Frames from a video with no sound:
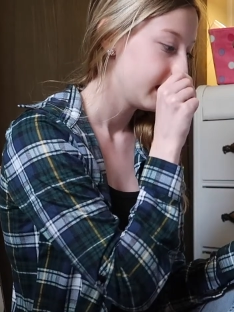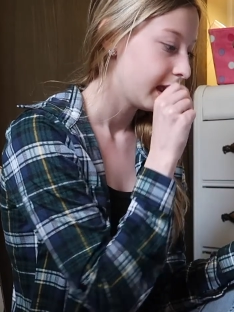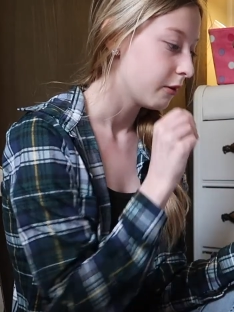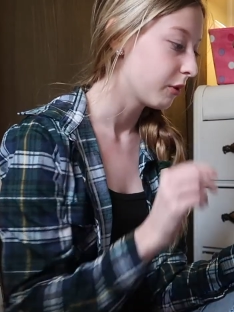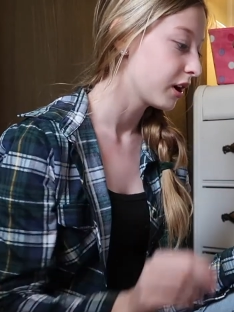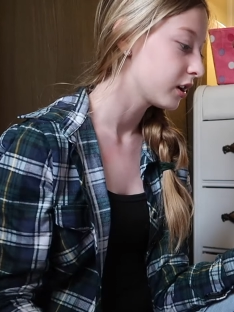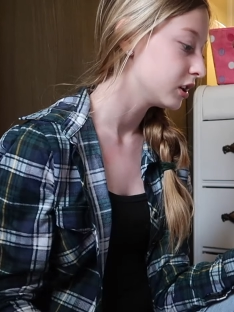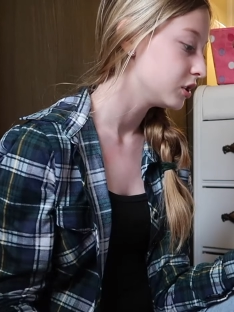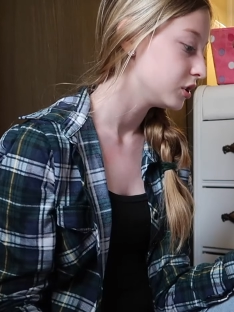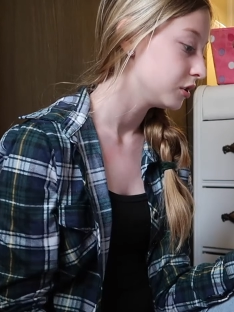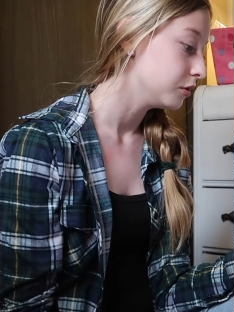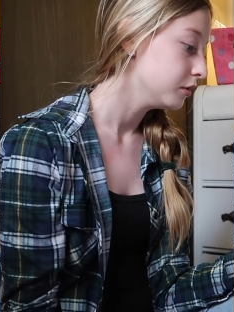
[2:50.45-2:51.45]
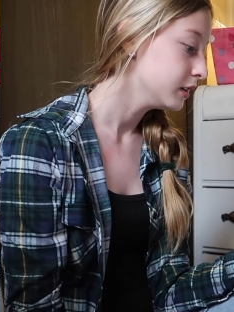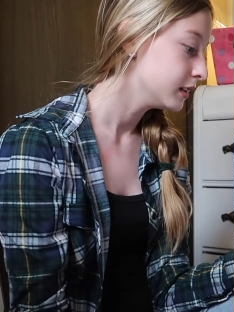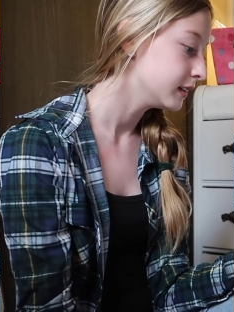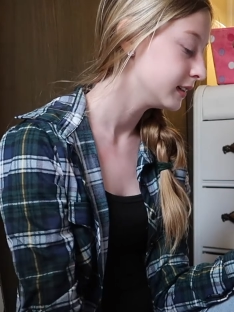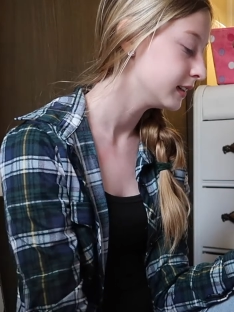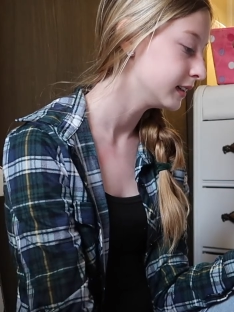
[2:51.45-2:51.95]
And what you're gonna do,
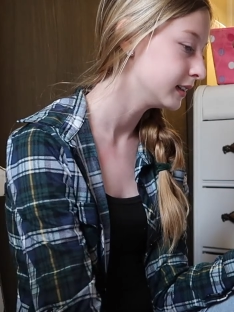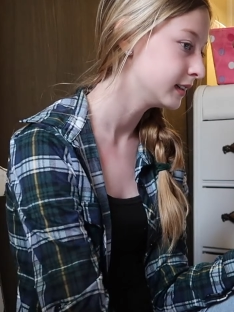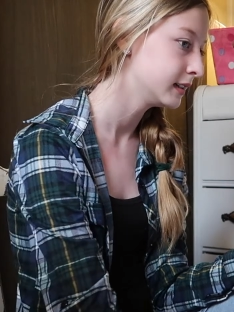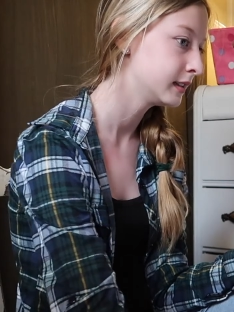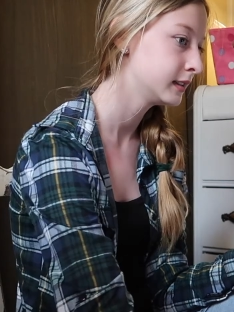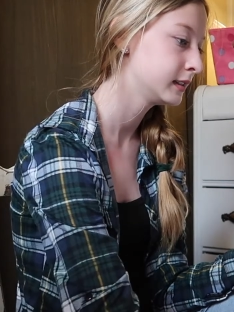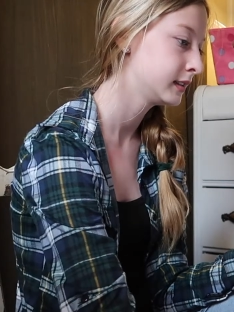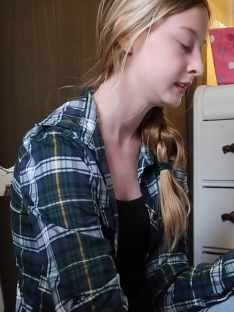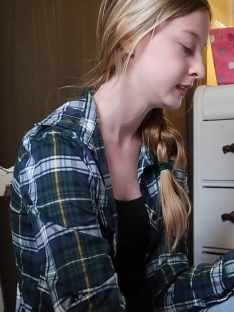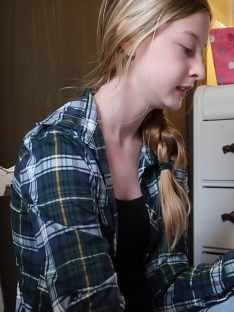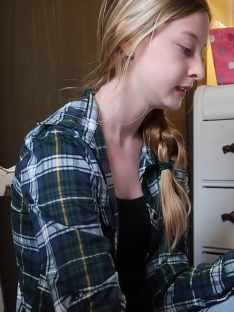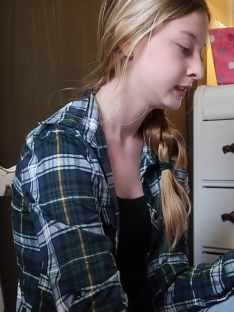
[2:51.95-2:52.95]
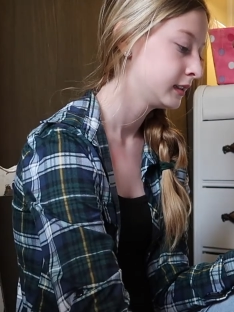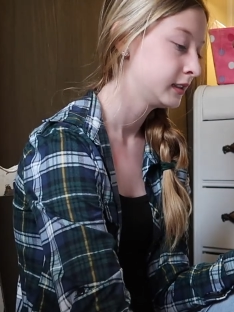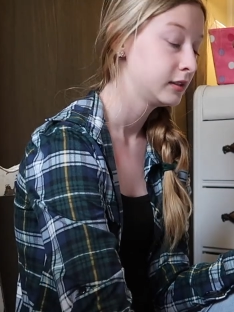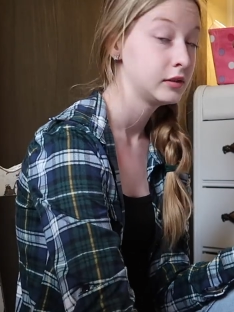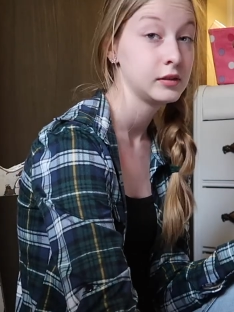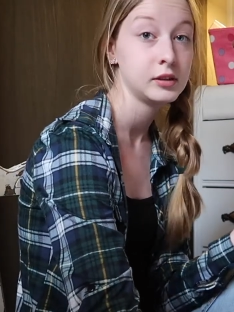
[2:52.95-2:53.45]

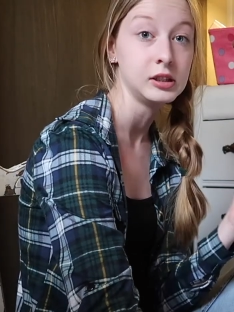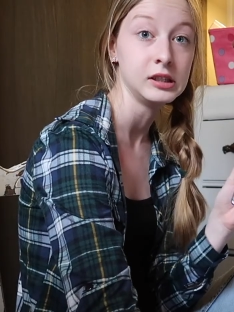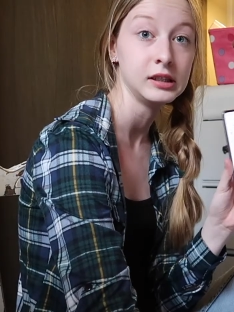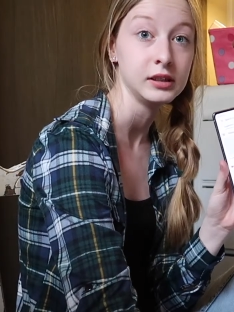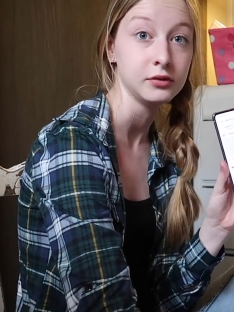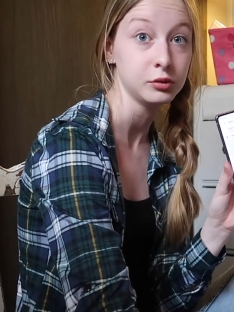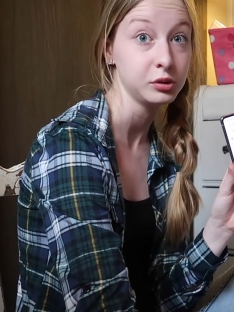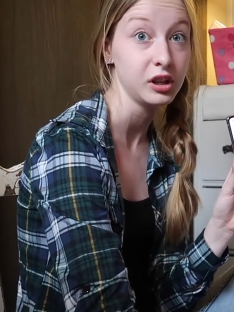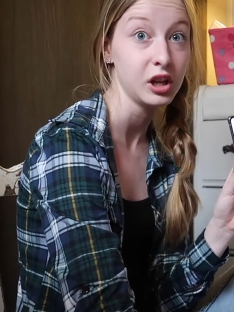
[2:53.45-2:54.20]
if it would